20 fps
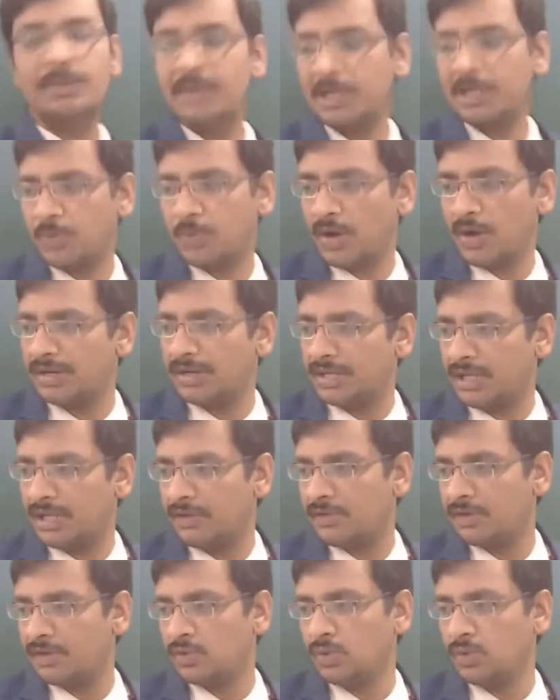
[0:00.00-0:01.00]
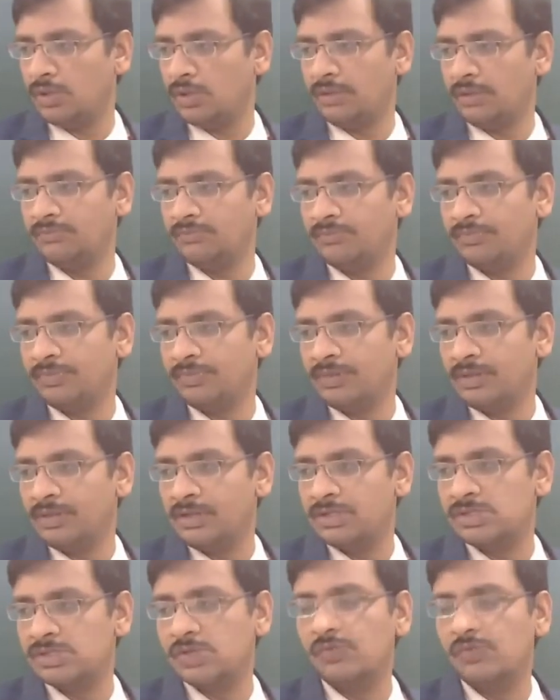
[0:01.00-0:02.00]
at point A1 only.
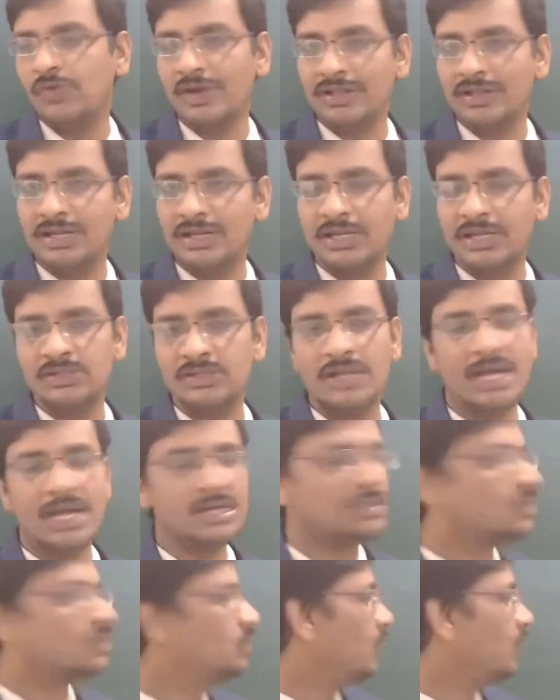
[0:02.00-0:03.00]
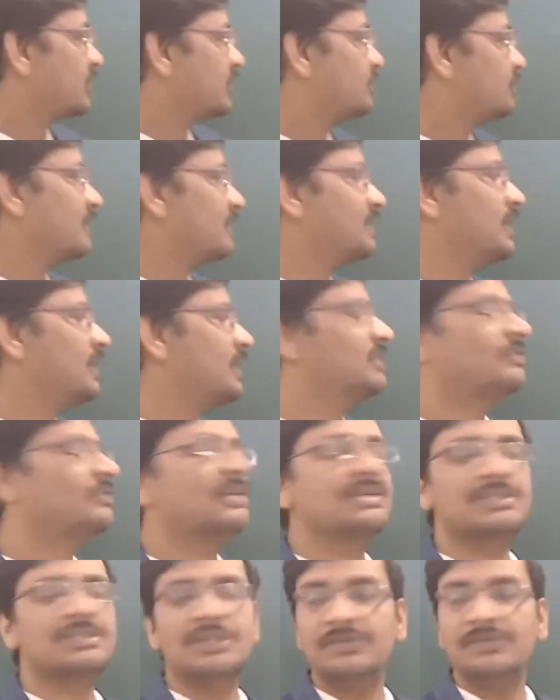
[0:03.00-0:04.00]
So for that actually to express as a
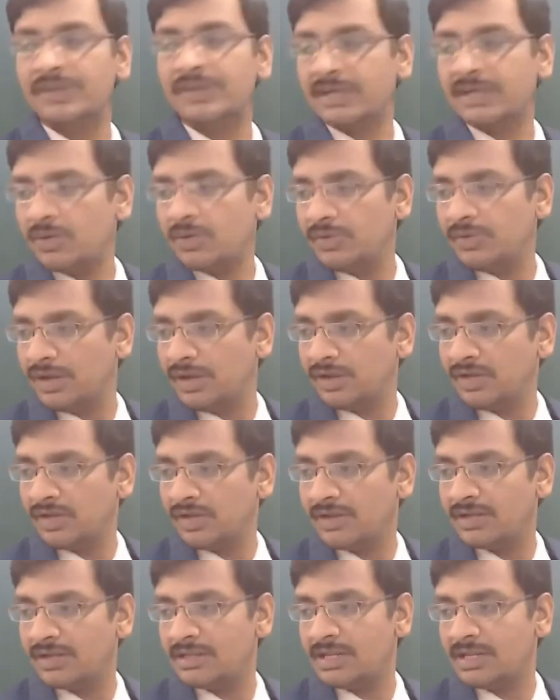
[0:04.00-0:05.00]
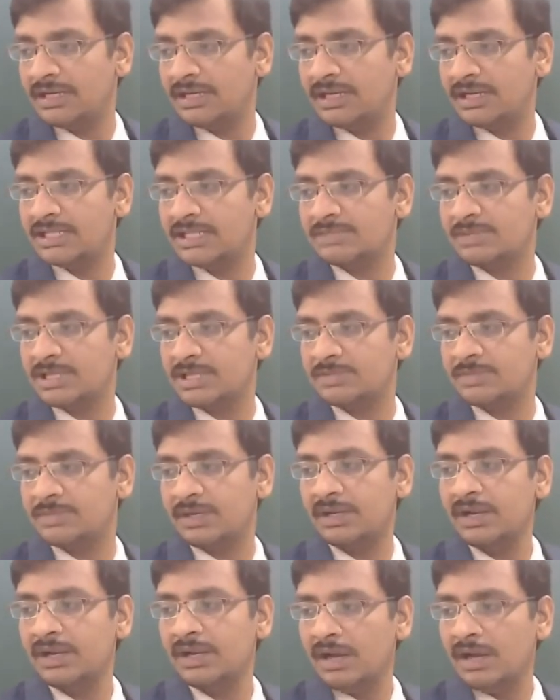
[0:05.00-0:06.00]
function of theta, we have given the little
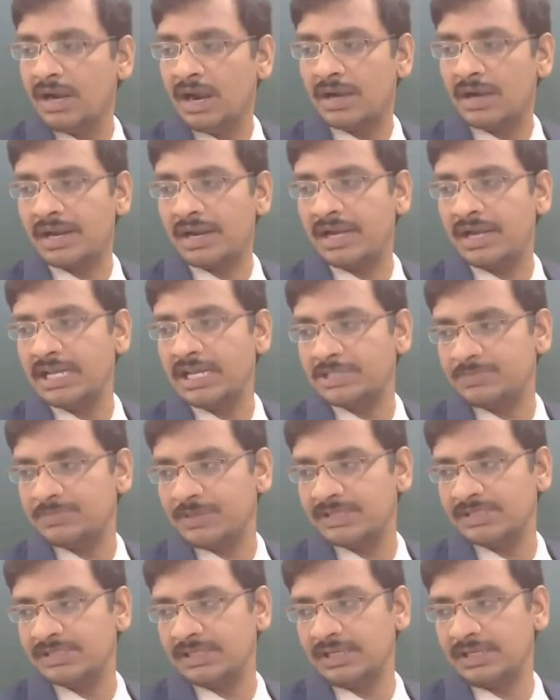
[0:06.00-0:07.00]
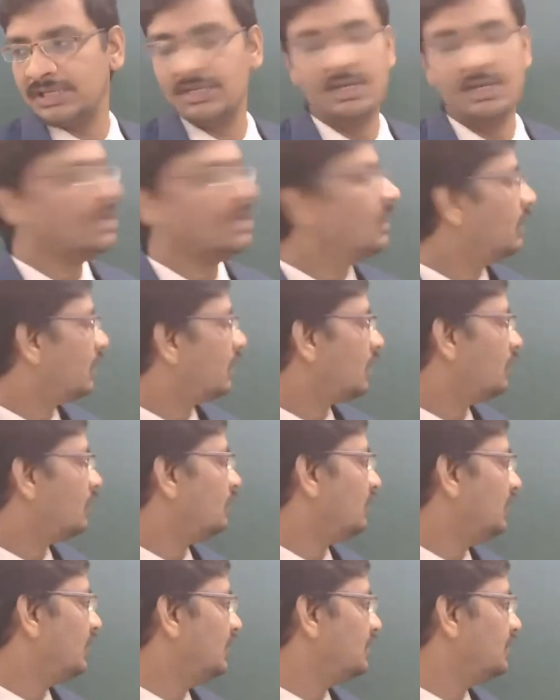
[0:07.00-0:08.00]
displacement and tried expressing it.
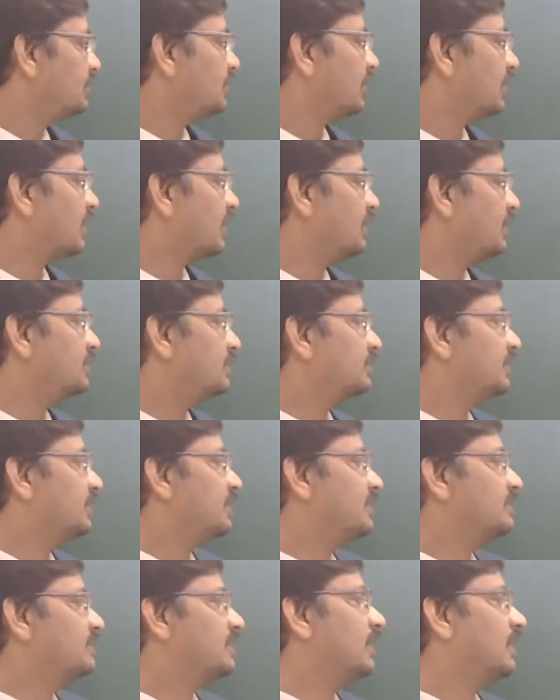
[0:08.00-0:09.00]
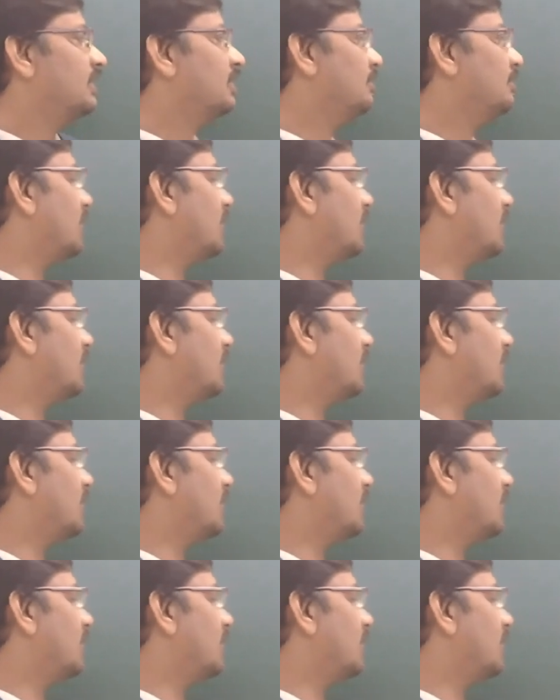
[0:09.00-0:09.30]
Now initial condition is nothing but